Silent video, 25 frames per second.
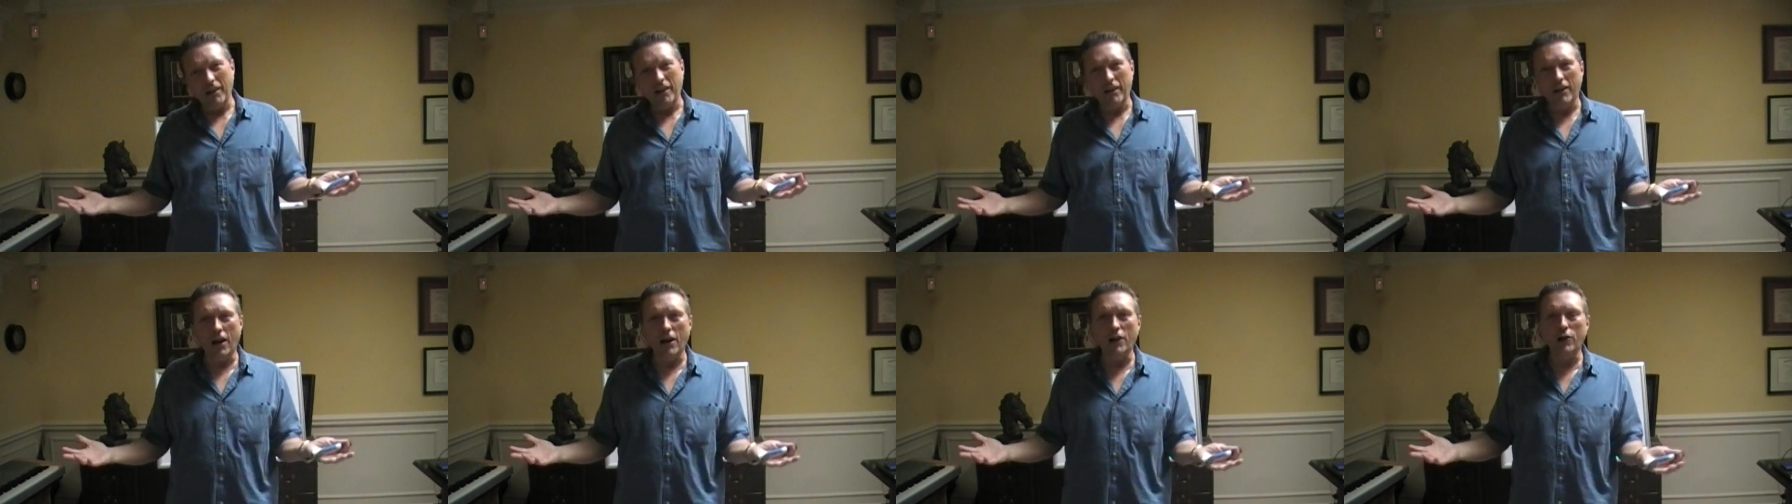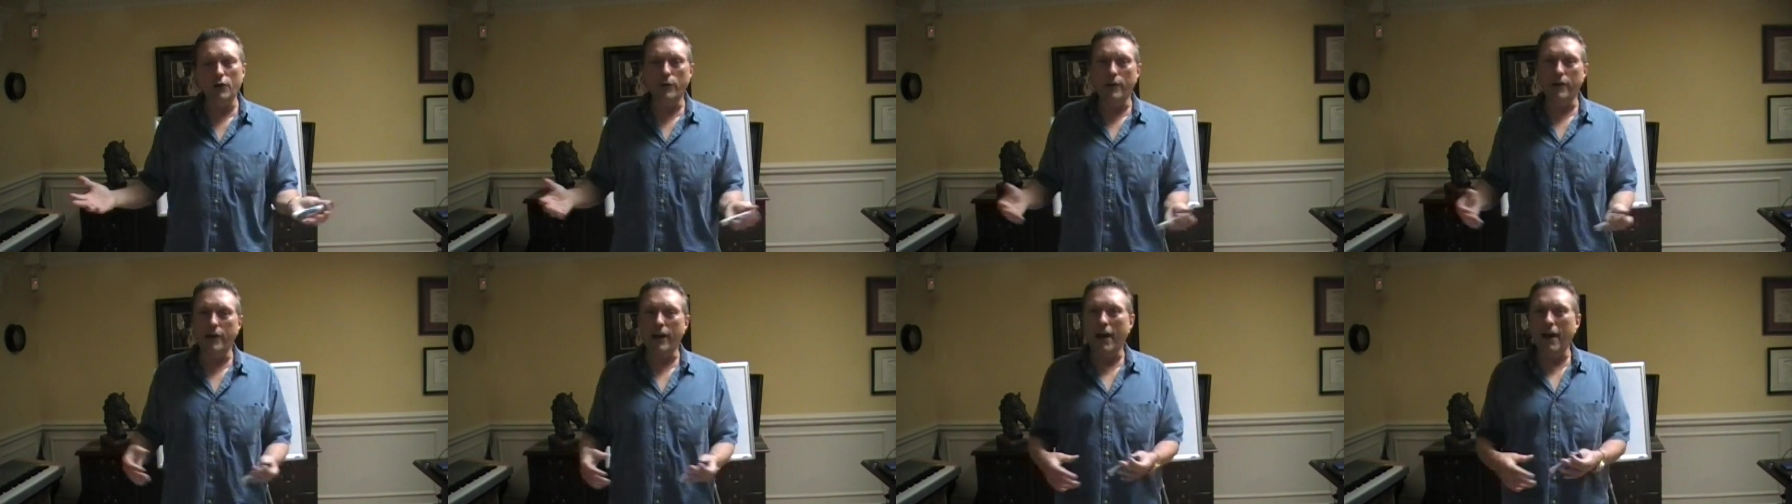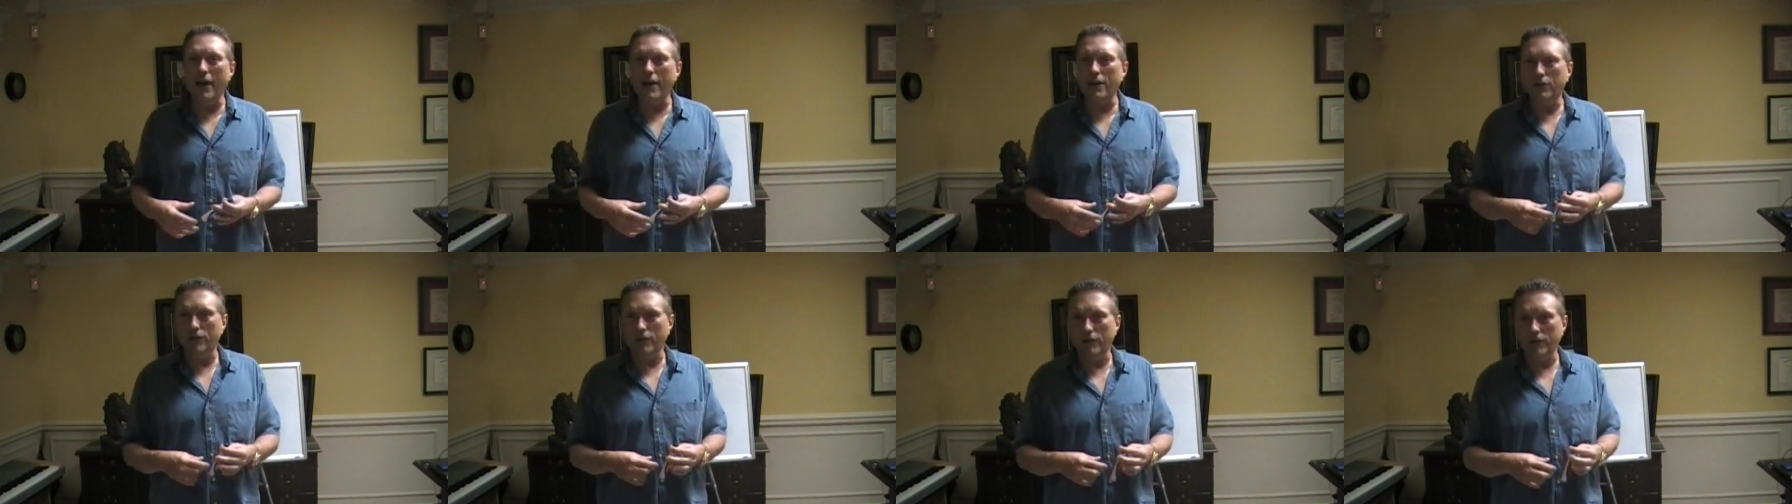coloring
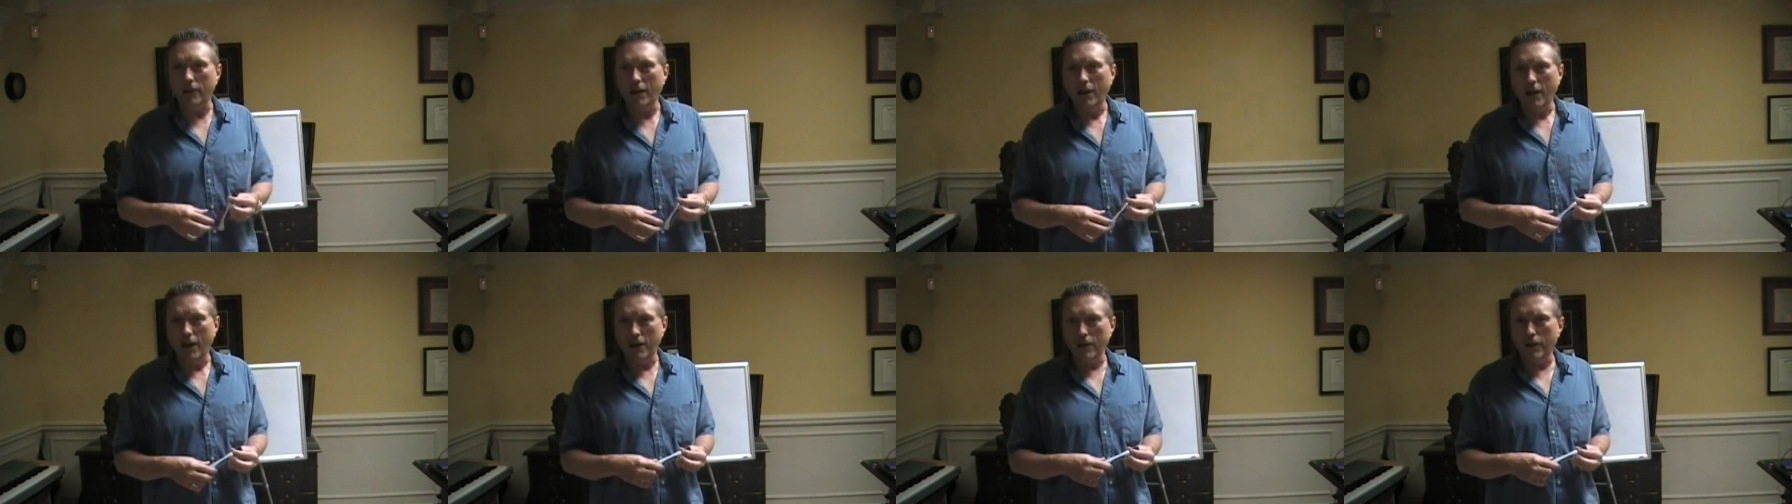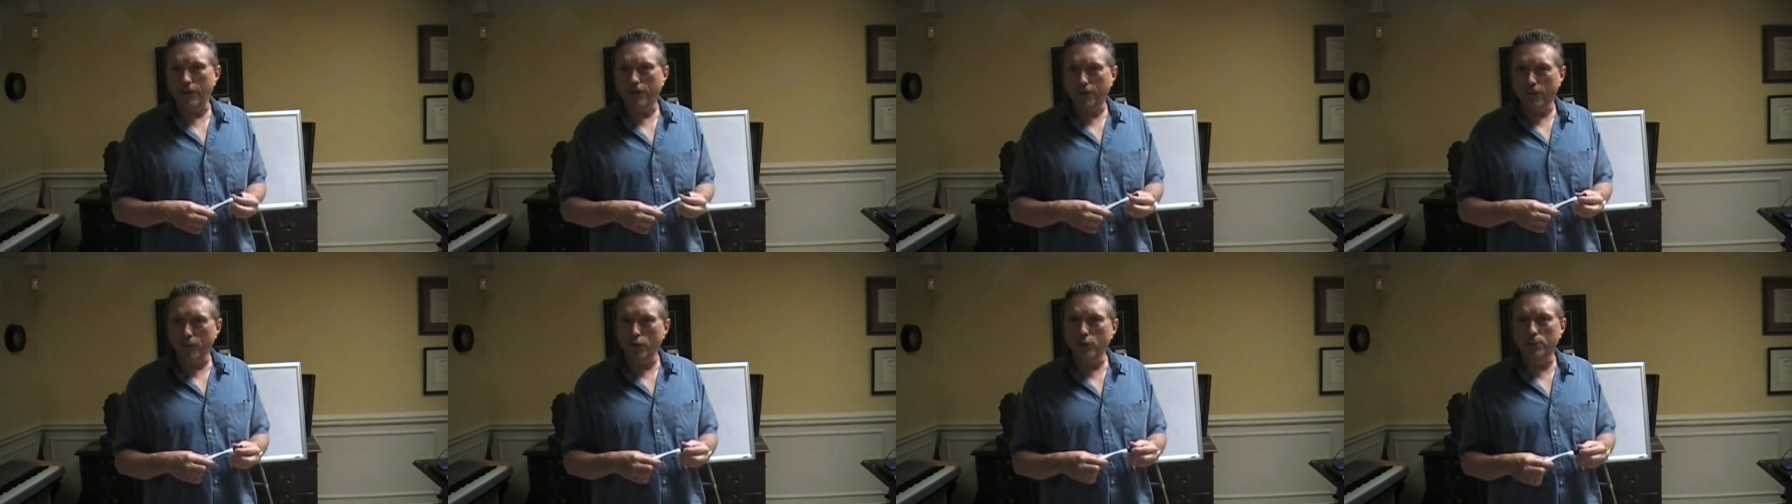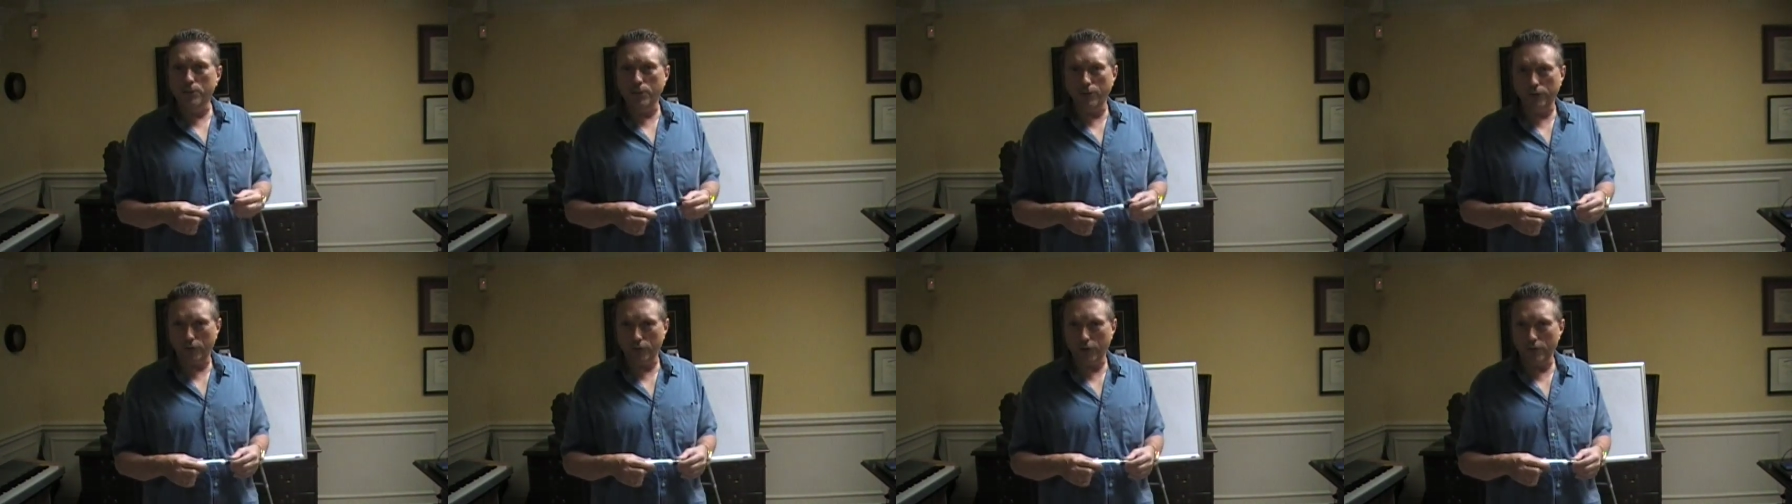agent and a food
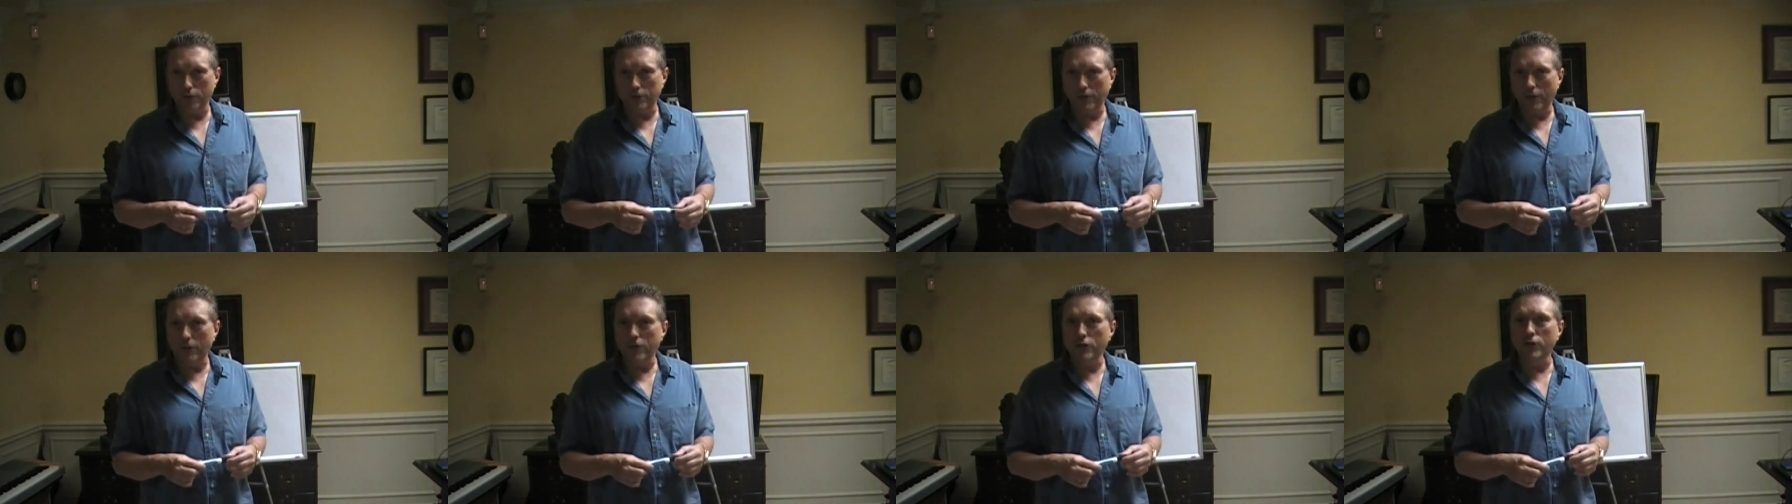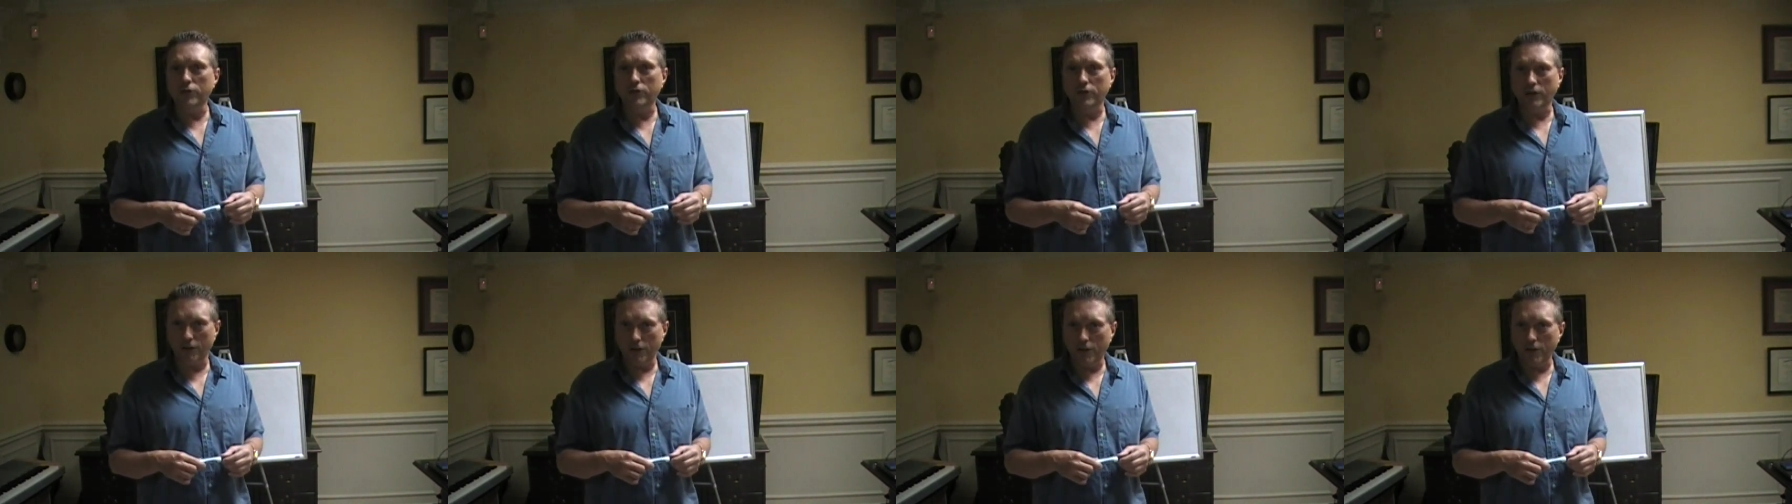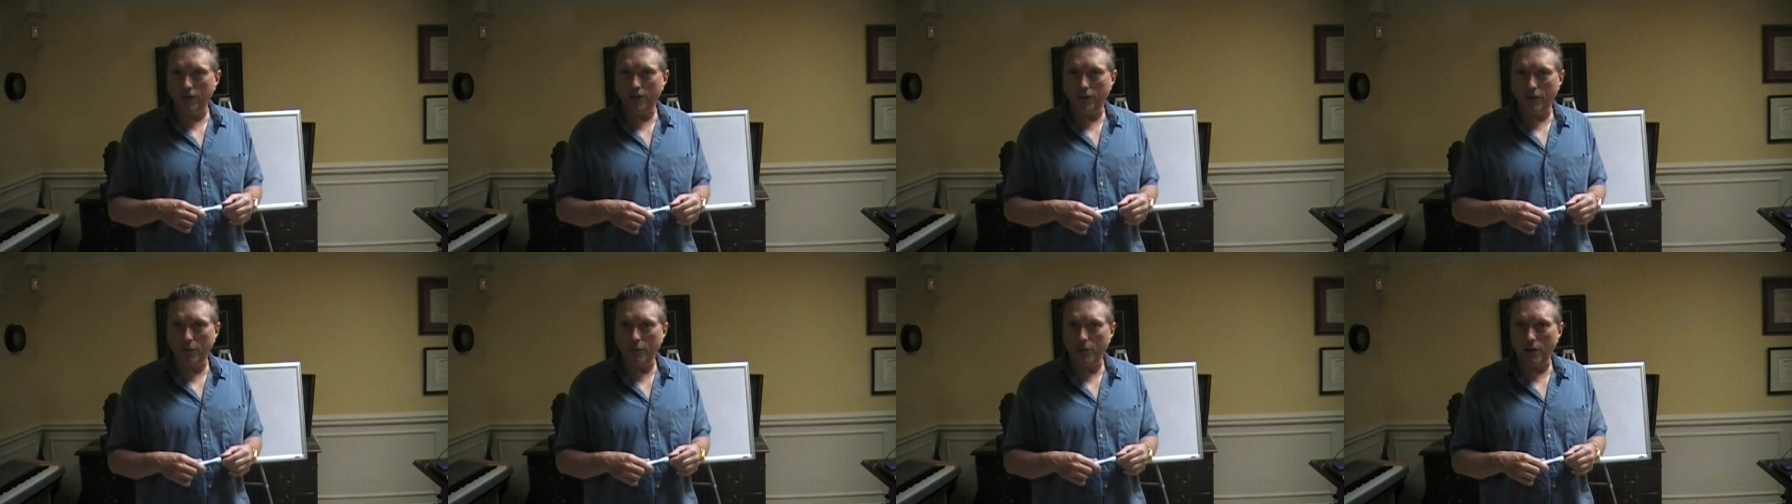preservative used in
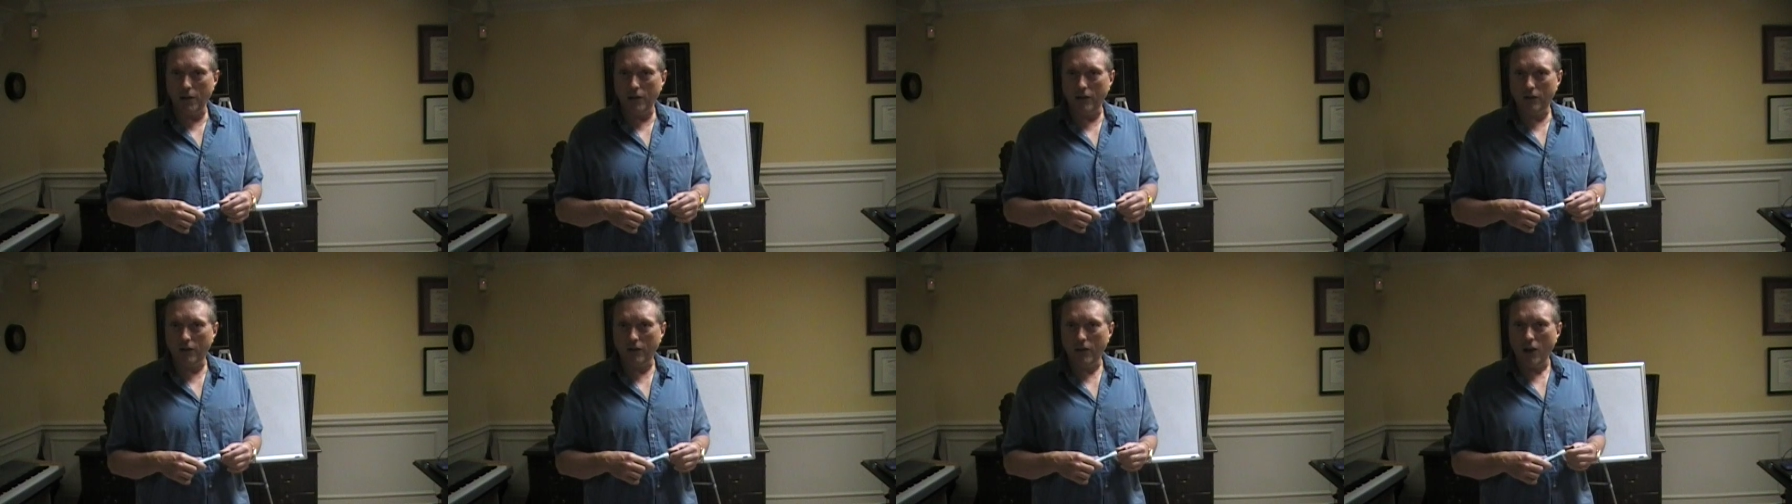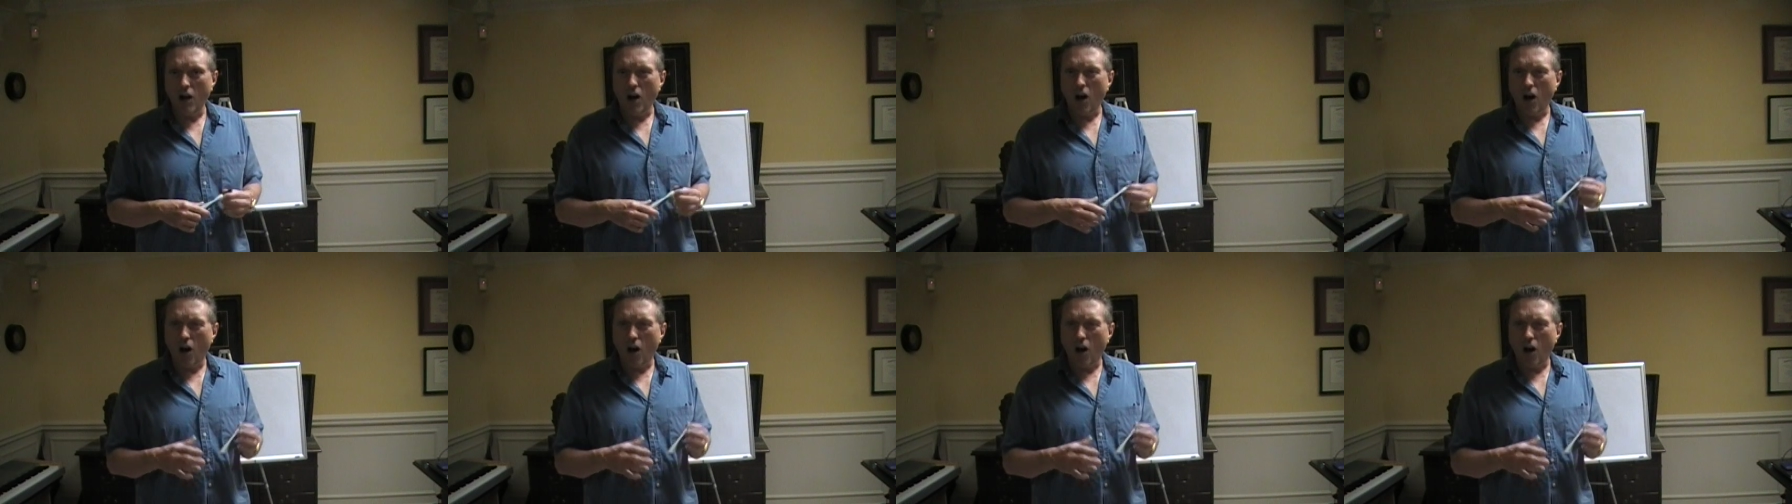luncheon meats,